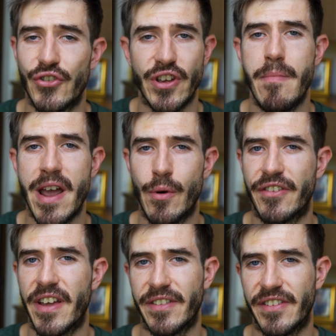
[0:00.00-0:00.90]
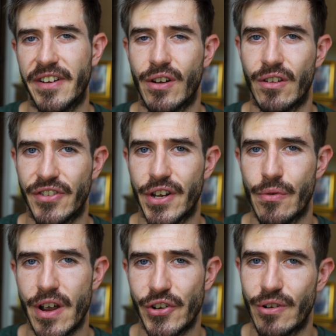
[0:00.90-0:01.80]
so you may want to take this into
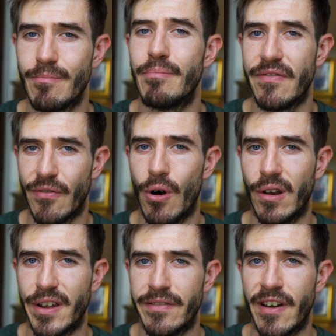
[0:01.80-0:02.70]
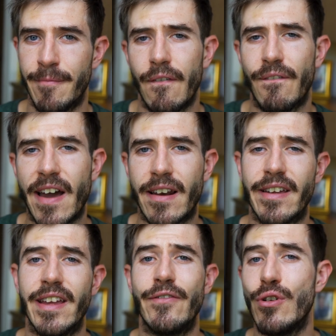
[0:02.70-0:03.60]
consideration before leaving.
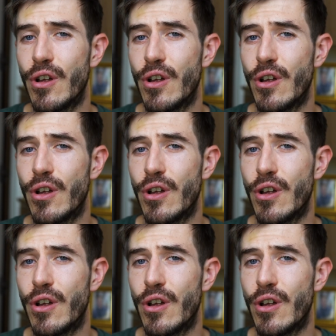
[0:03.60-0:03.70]
Finally, if you